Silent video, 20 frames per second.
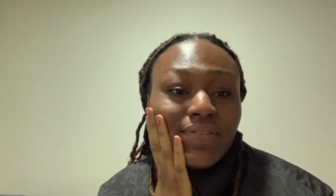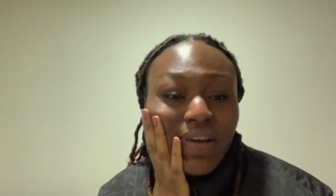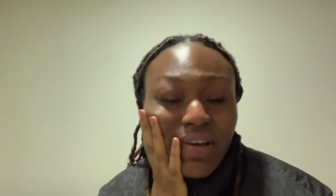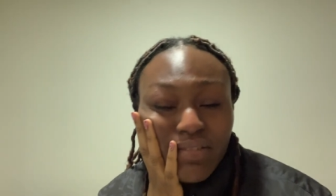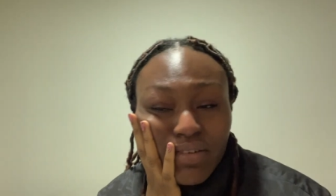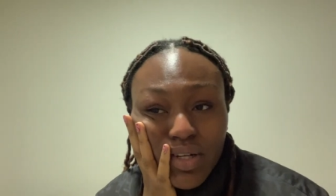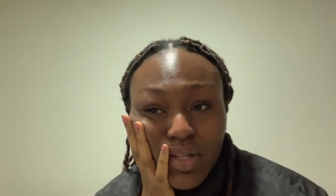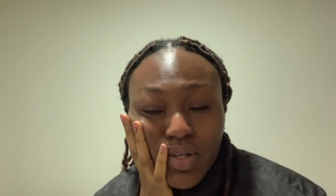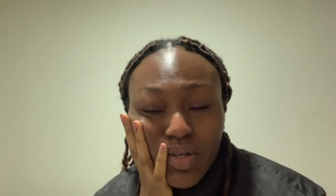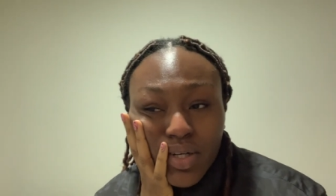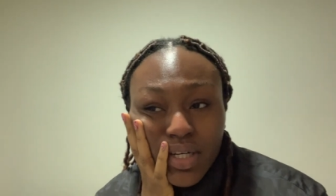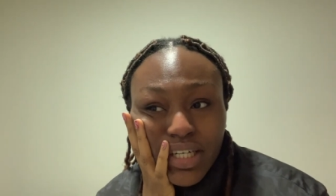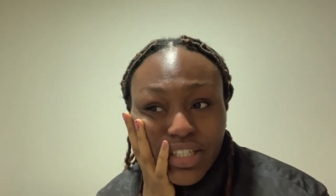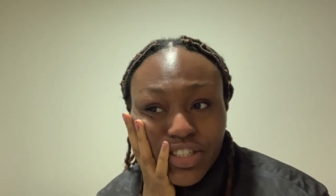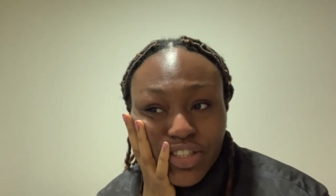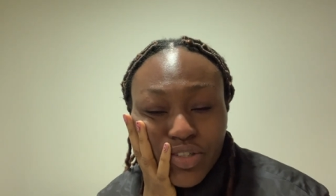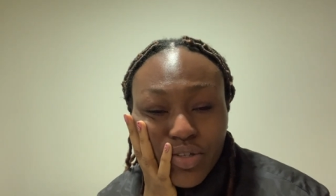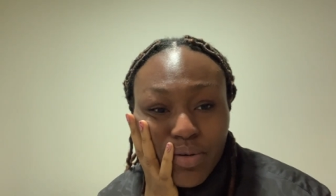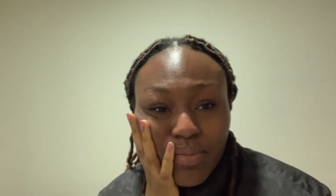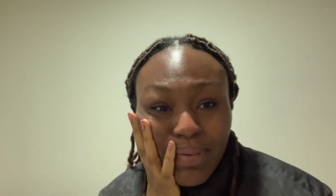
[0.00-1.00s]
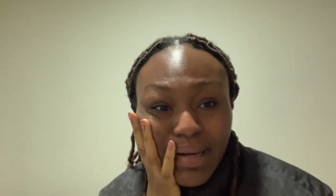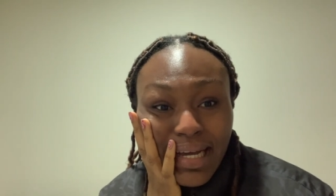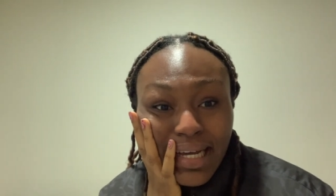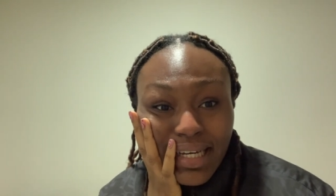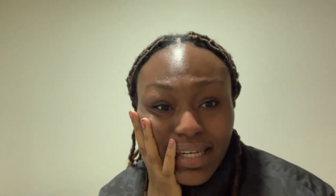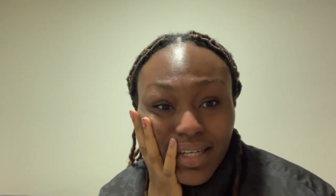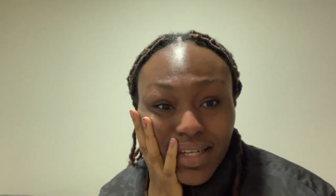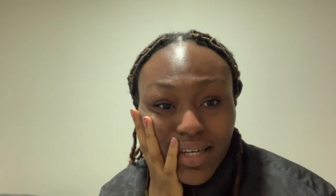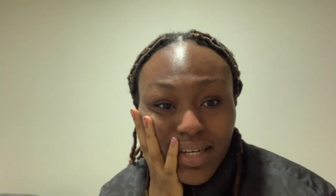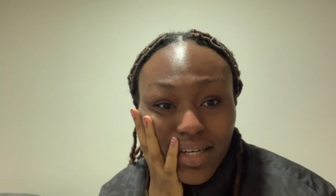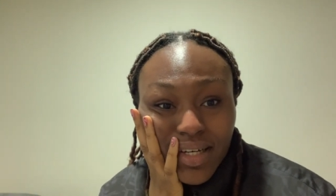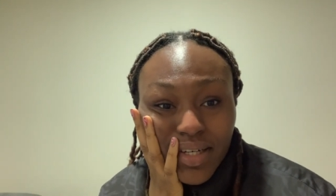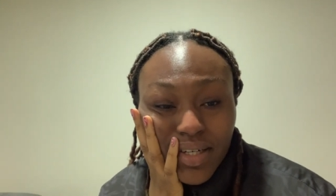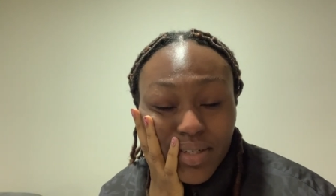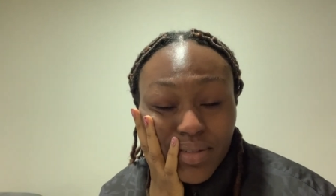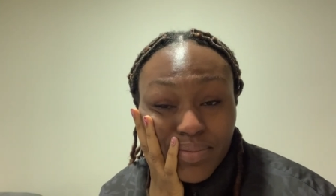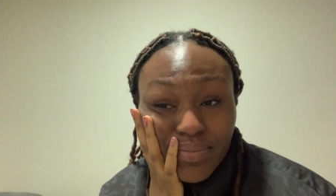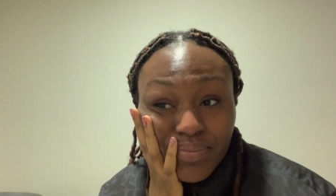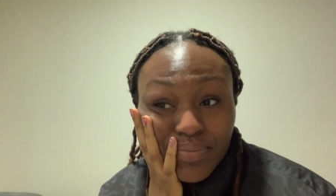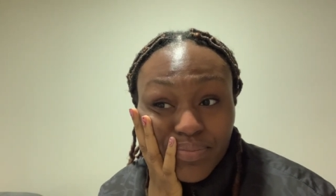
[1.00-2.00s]
5 o'clock. I just got back.
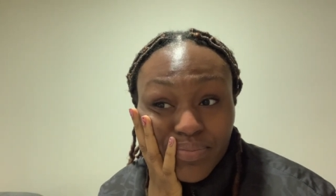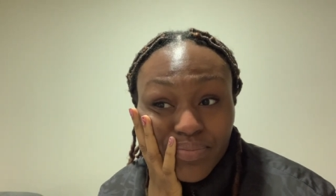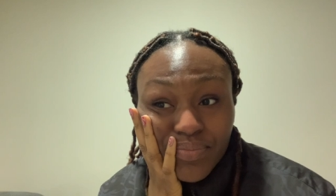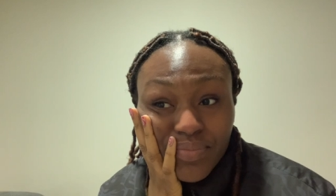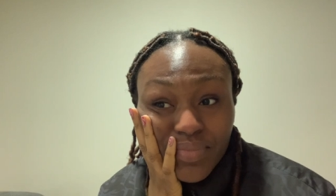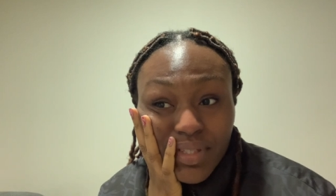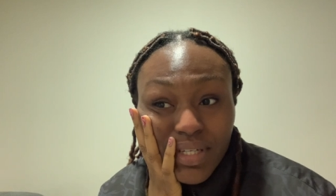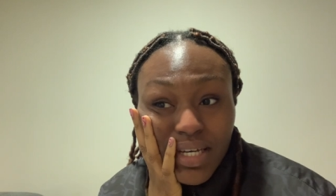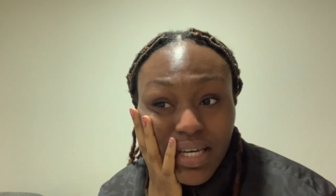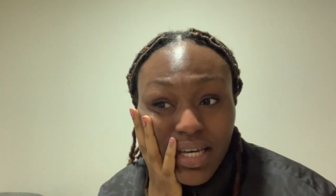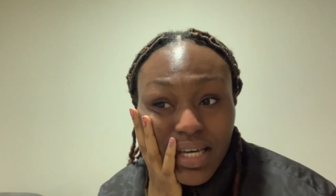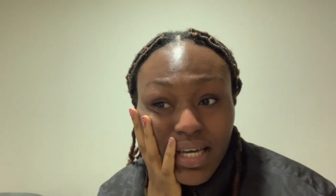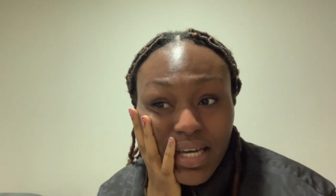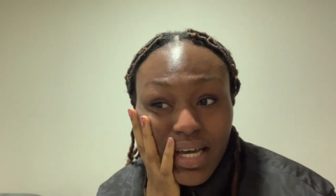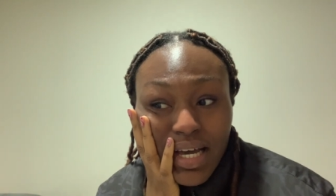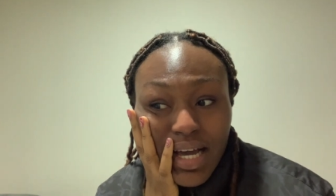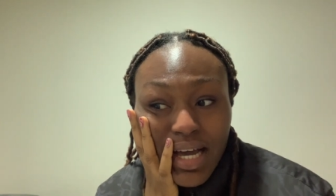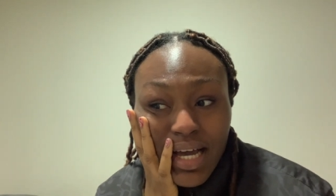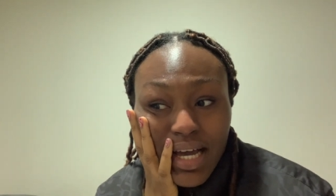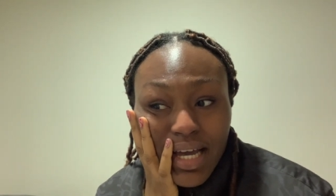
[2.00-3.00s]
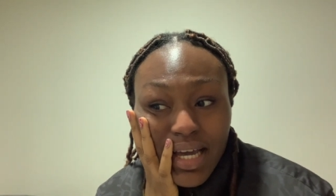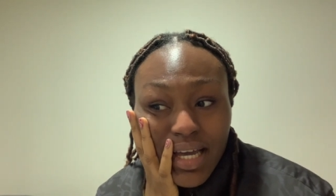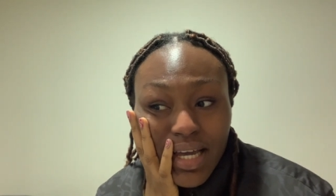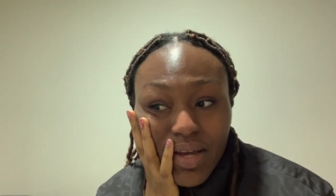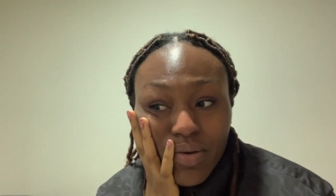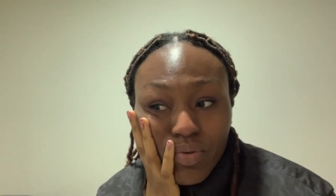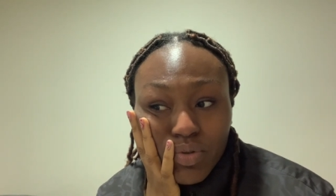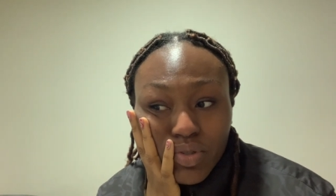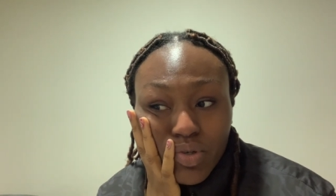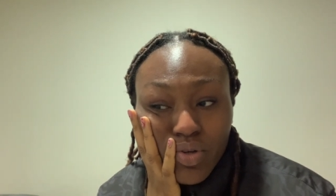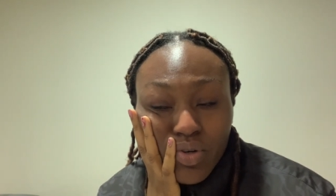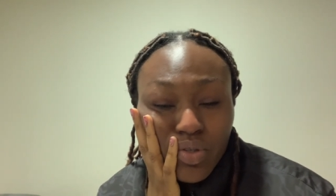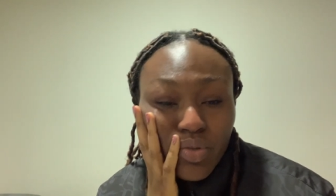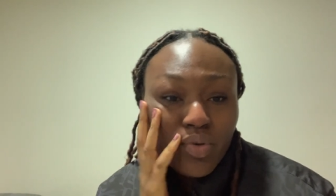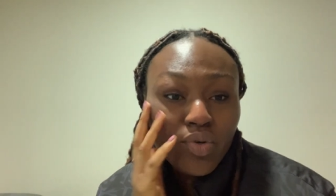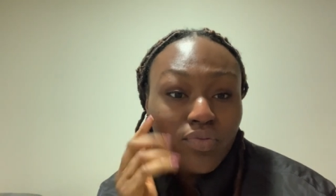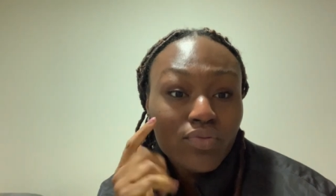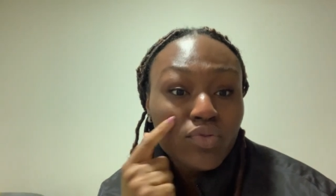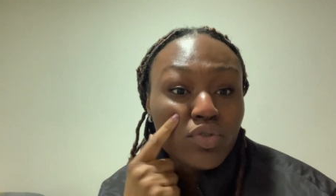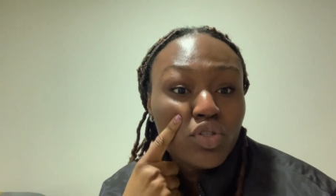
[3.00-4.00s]
I was going to do
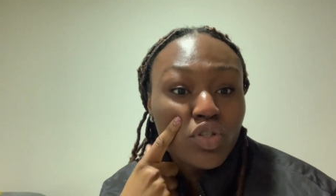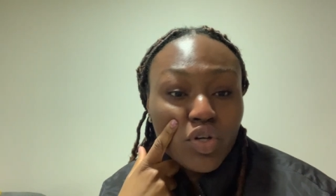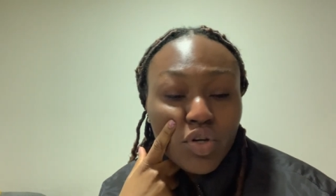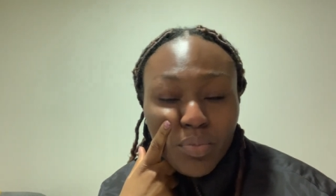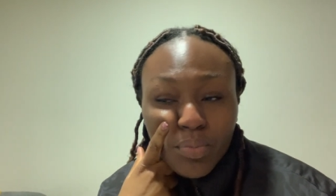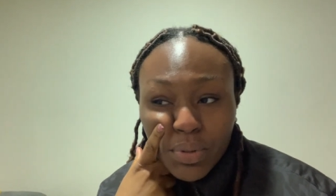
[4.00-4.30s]
a food shop,